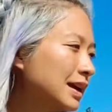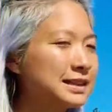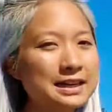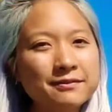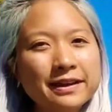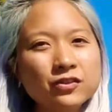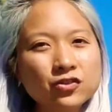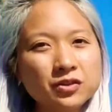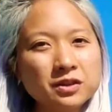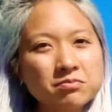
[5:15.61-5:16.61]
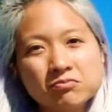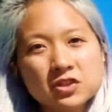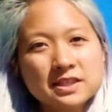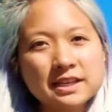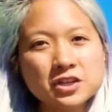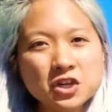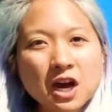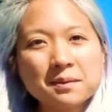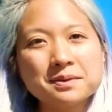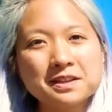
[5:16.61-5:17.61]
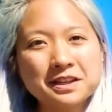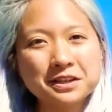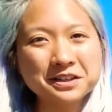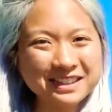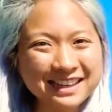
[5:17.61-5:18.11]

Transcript: and then eventually just get a job, you know,